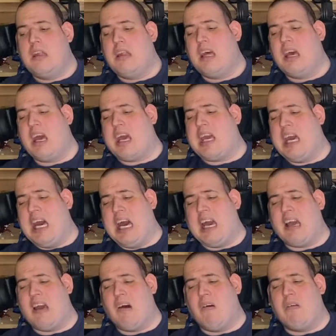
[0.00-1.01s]
that
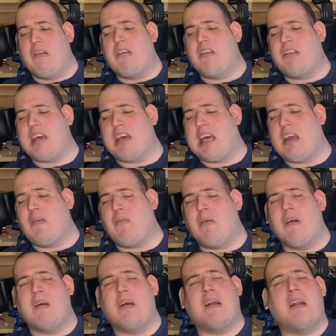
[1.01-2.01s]
can go on his
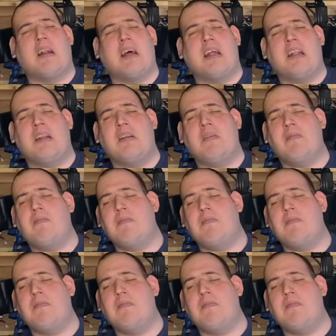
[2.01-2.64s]
apron